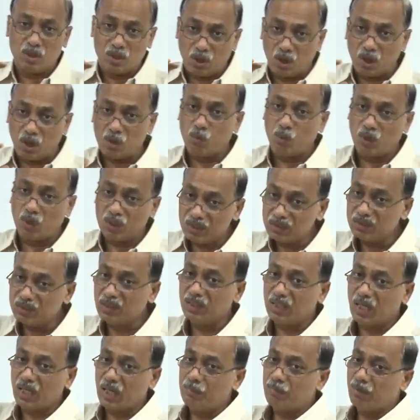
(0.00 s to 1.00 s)
or what is the
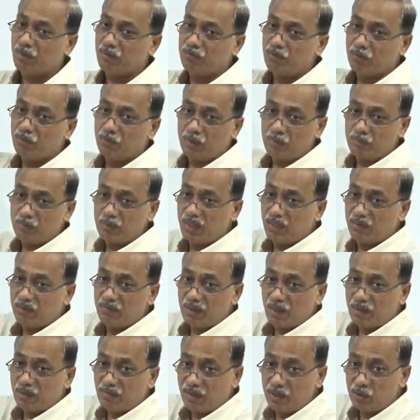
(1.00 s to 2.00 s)
type of human
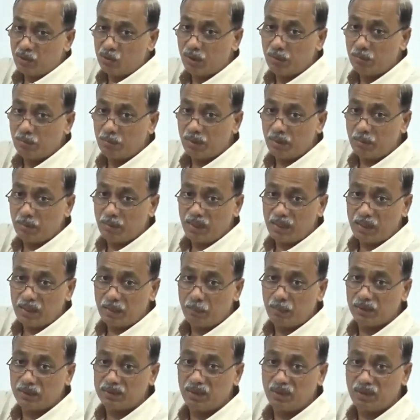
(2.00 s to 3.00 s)
behavior when you implement a
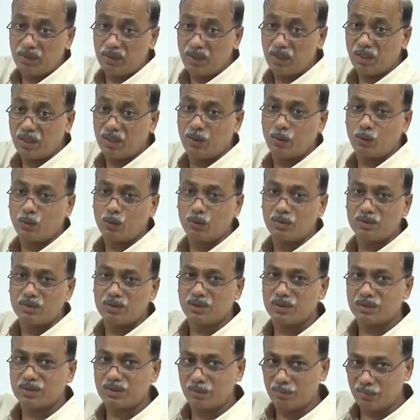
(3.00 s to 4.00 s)
budgetary control
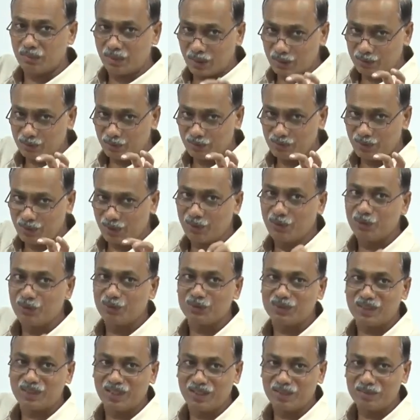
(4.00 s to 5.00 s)
system that is what we are going
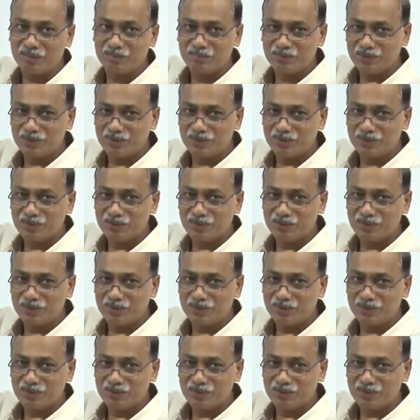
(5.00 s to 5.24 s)
to study